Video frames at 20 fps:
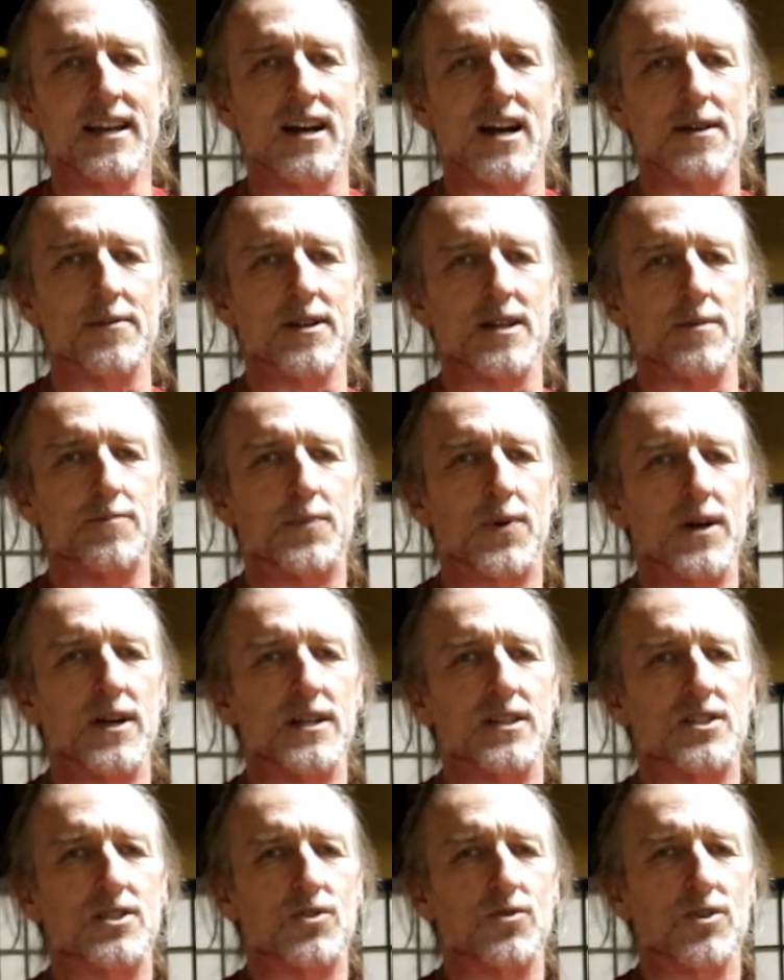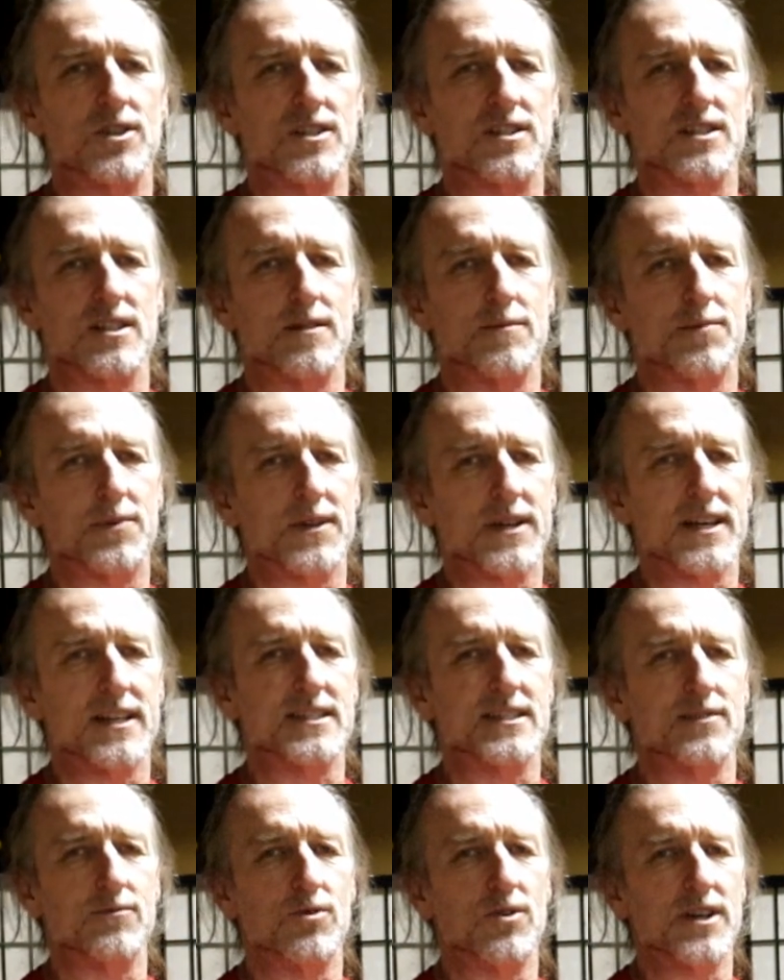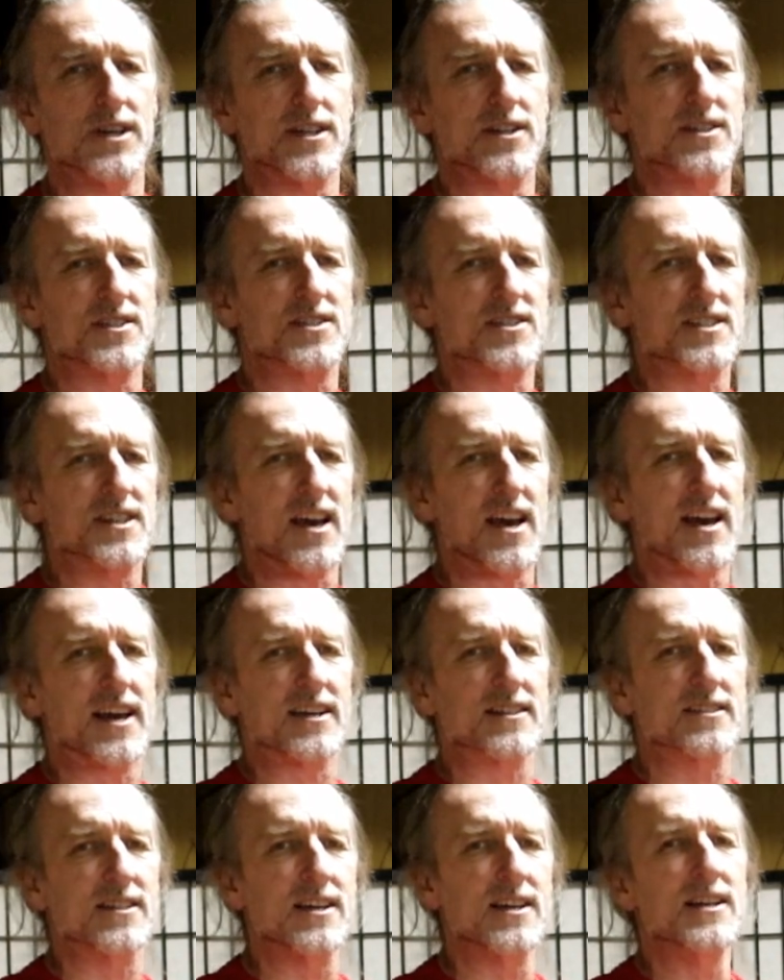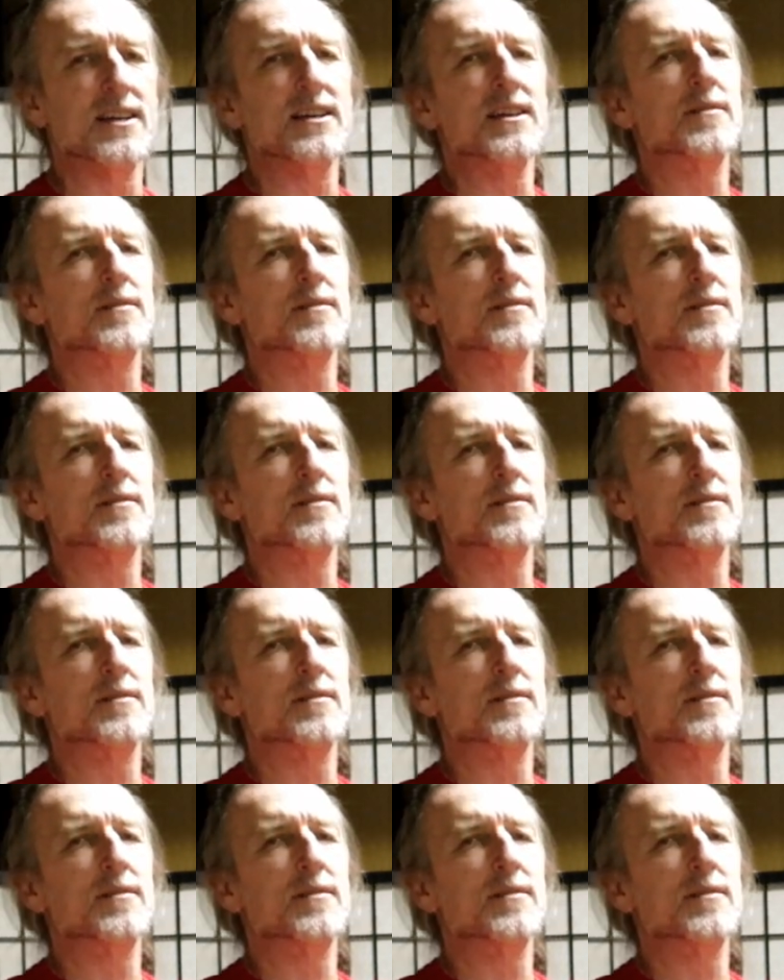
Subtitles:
and I'm going to punch towards some place, and we'll intersect.